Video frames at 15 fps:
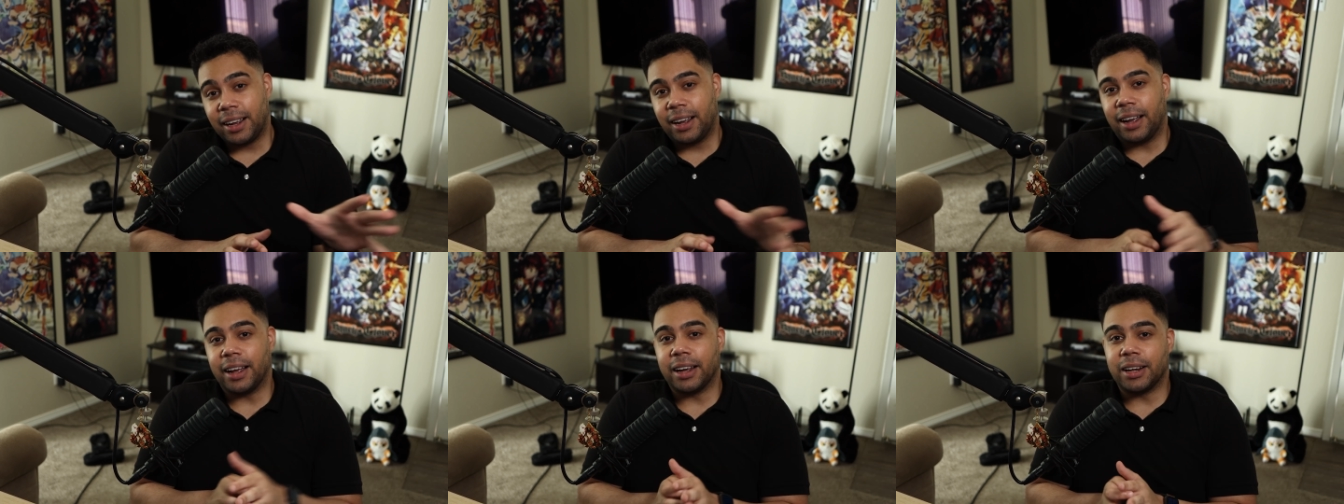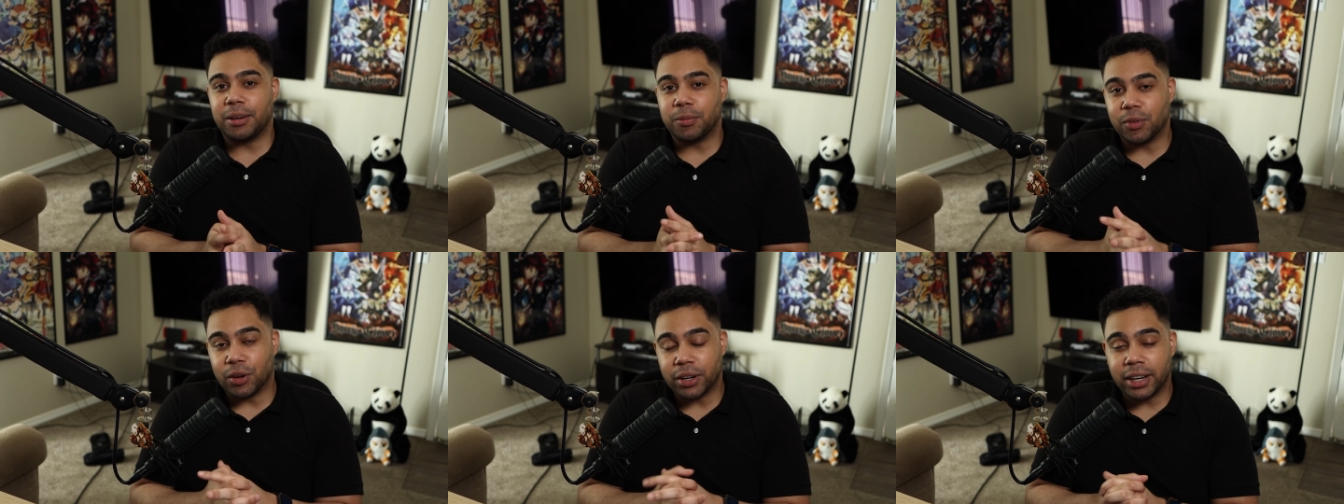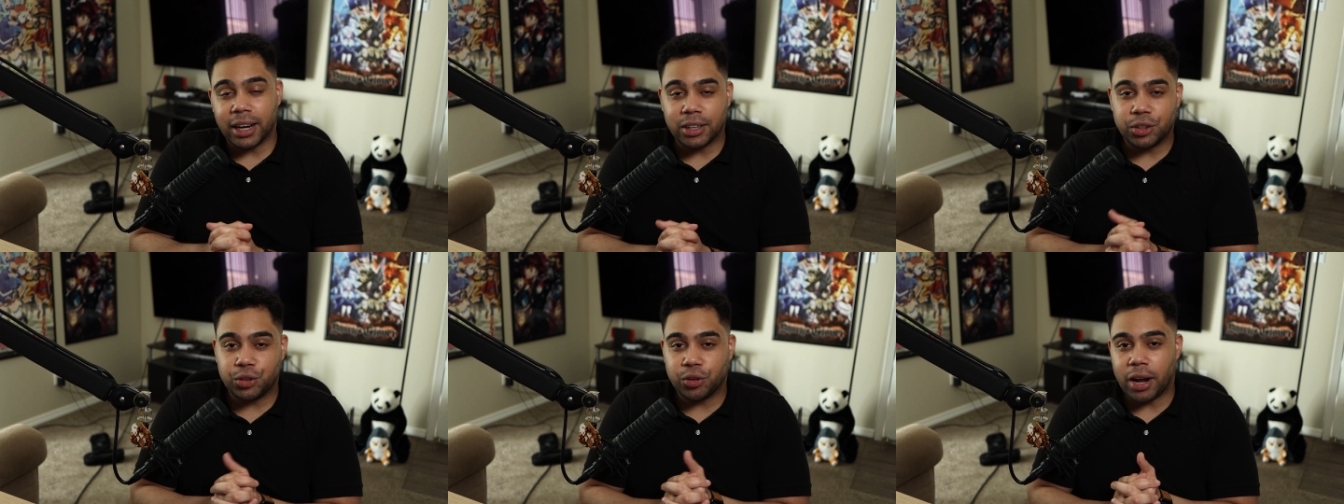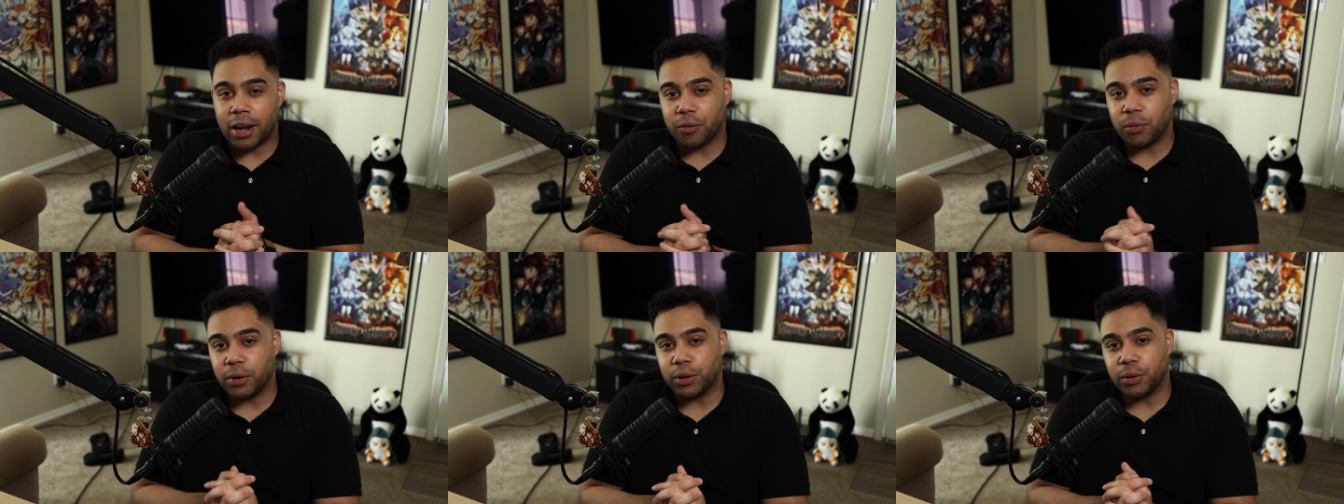and looking at the
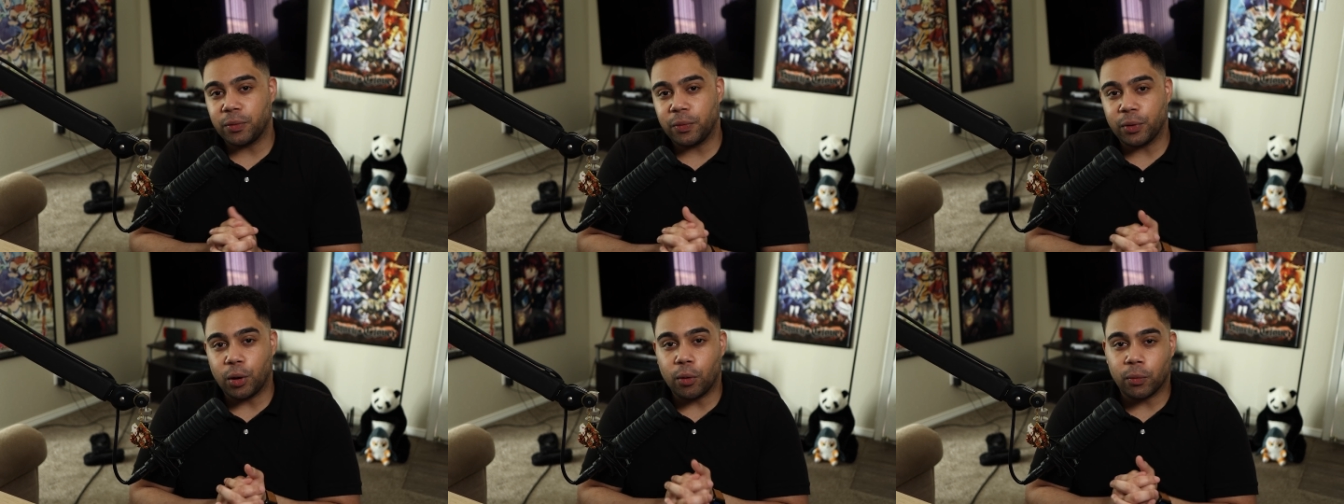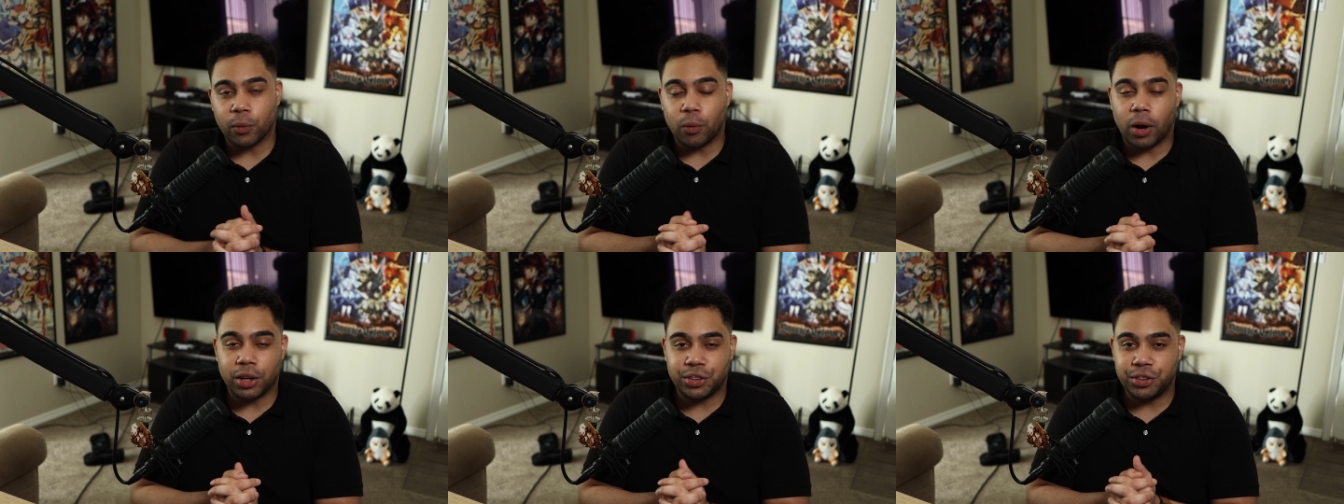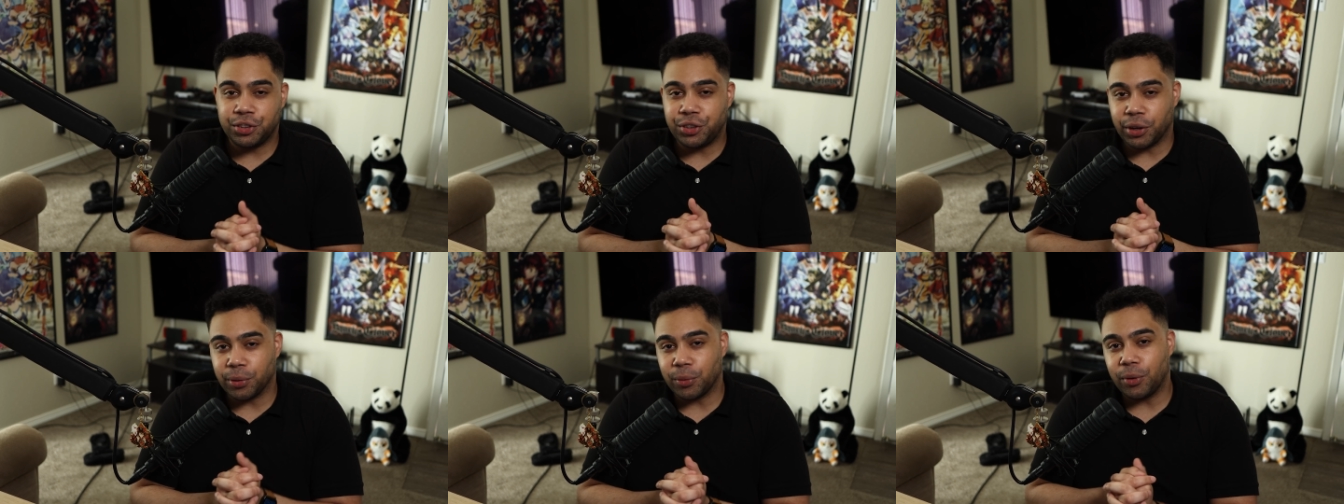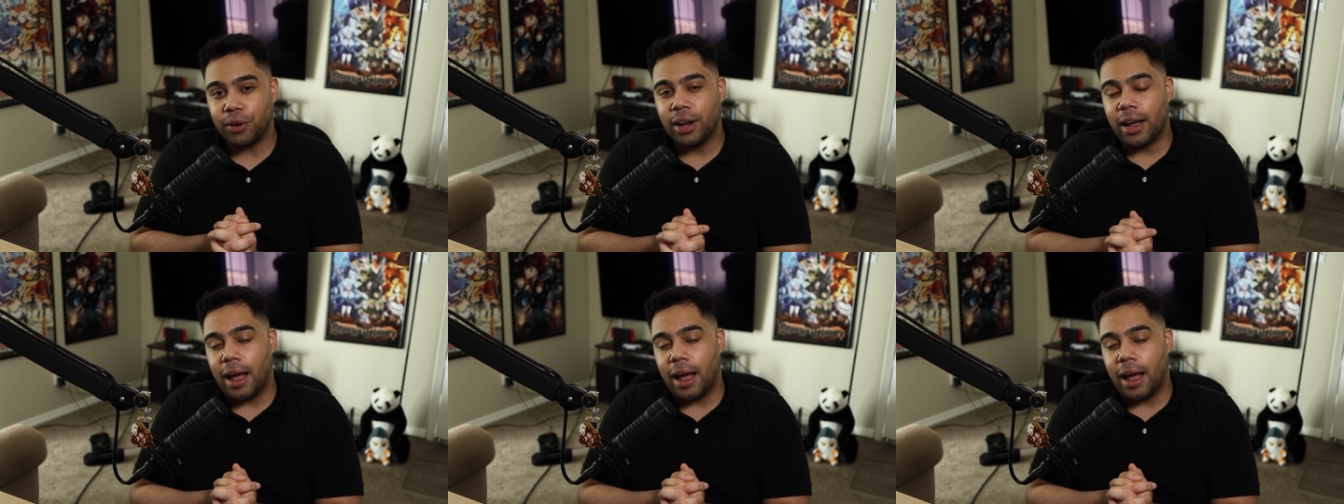track record for Overwatch in general,